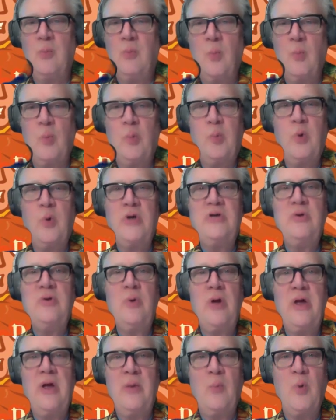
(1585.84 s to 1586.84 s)
what
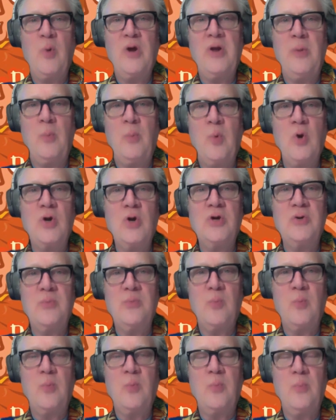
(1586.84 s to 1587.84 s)

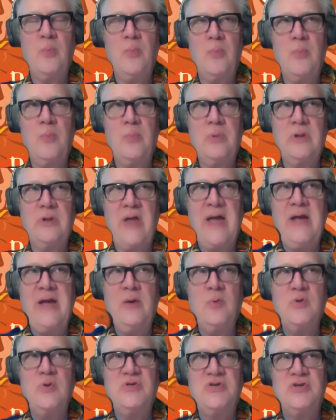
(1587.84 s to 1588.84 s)
word
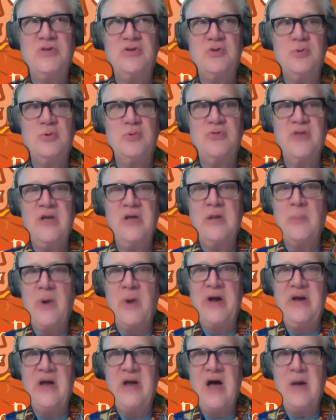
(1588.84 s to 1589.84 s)
language that you think
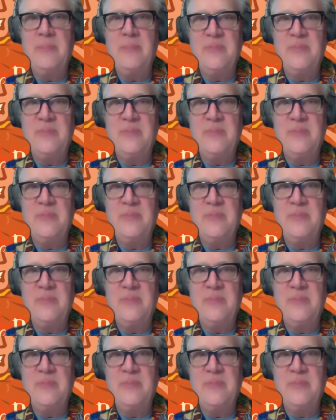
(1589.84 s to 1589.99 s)
might not